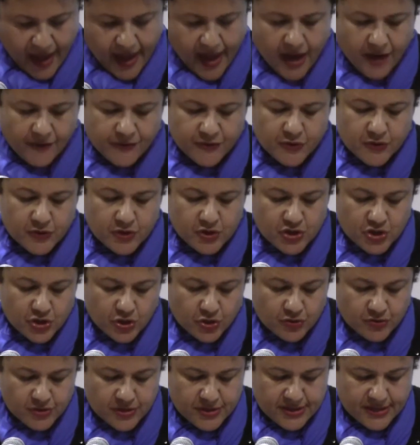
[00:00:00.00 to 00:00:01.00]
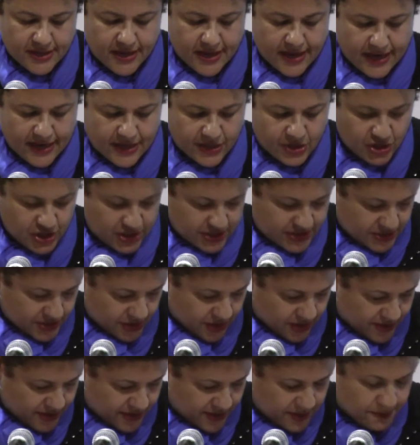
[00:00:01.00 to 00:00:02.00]
After the children died, she
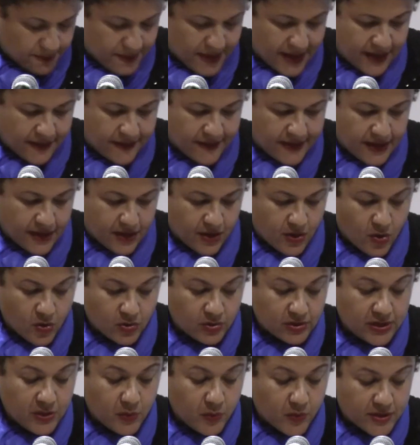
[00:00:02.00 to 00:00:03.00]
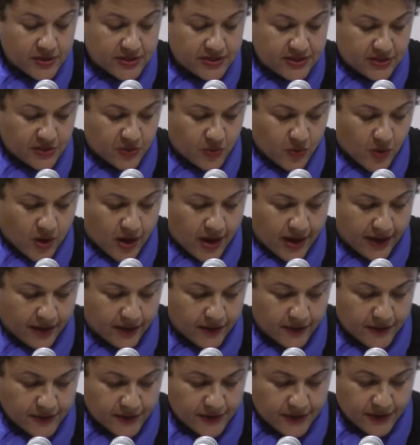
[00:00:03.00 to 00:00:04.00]
started bathing only once in a
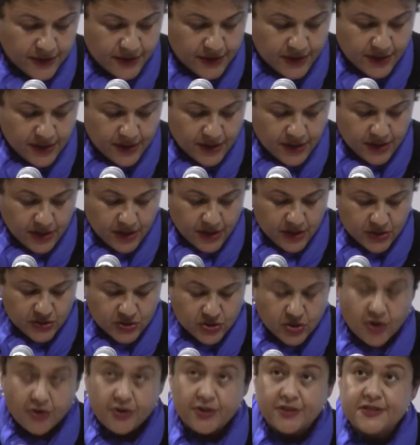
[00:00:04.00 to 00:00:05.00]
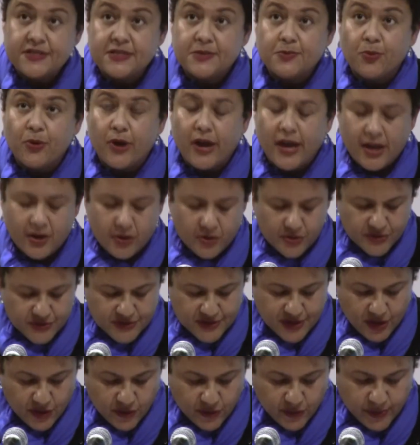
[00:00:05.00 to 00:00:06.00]
while, started spraying
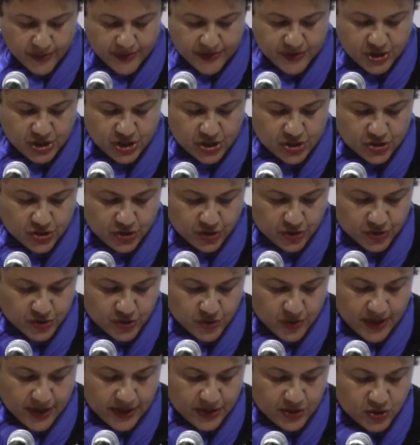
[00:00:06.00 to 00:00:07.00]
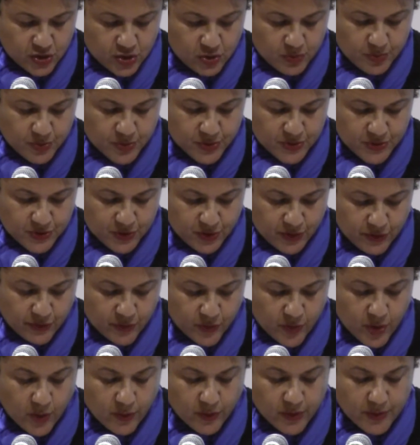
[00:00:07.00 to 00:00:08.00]
herself with ginger, trying to
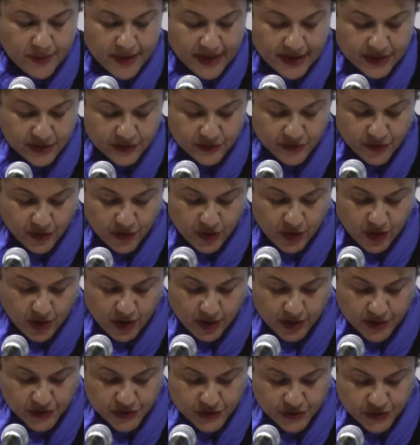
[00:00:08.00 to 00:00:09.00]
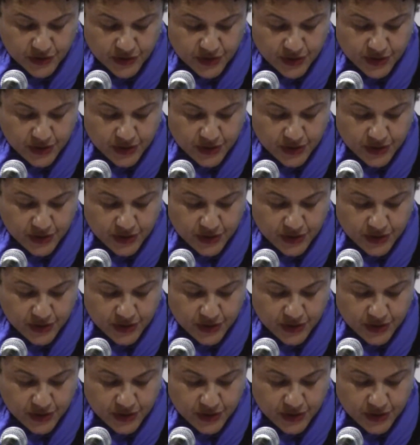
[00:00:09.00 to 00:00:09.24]
preserve what remained of her heart.